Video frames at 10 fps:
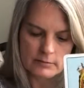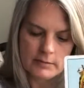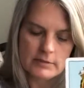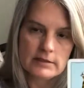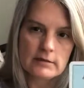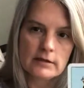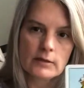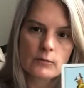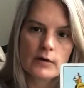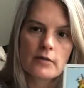might be
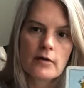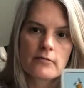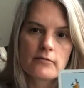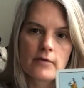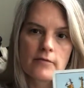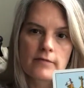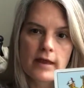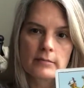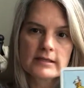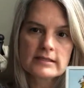dealing with a, a
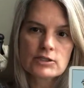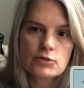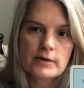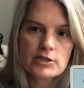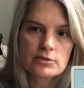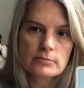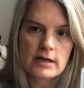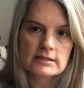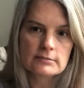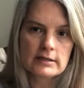family situation
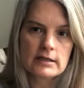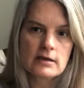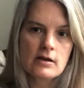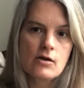possibly,